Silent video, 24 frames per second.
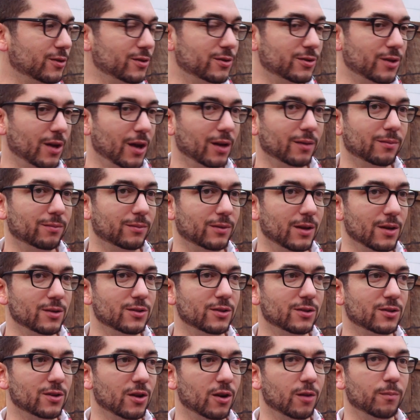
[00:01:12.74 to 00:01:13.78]
just like, this
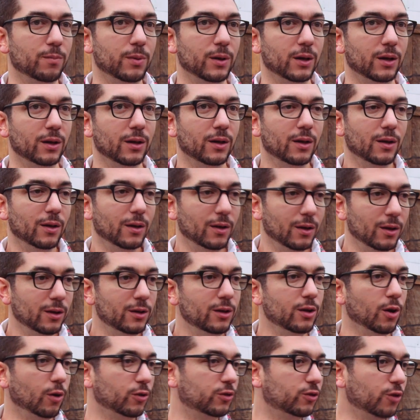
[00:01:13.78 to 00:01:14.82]
is gonna be,
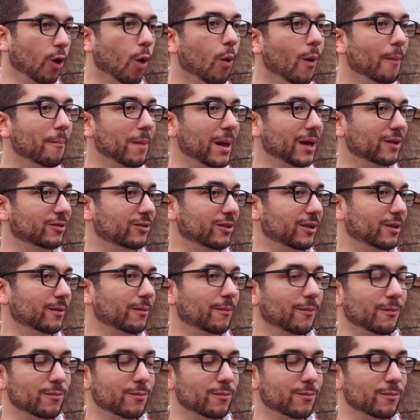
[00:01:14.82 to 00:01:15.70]
you know, so amazing,